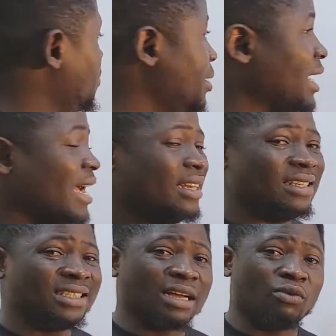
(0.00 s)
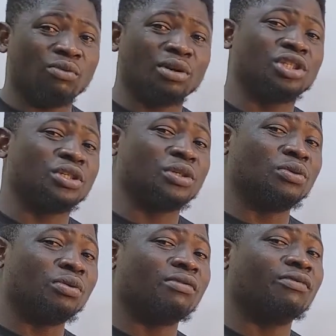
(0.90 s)
topic, and these are what you should
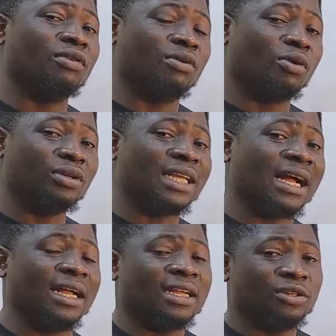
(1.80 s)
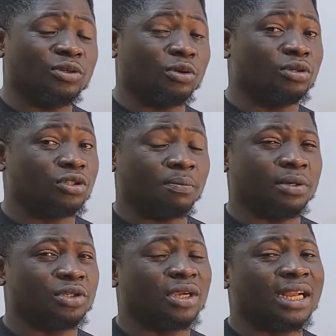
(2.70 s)
look for under those
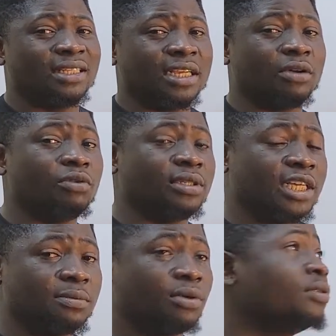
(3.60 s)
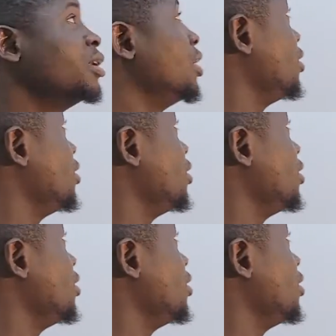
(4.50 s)
topics. So you can take a good textbook,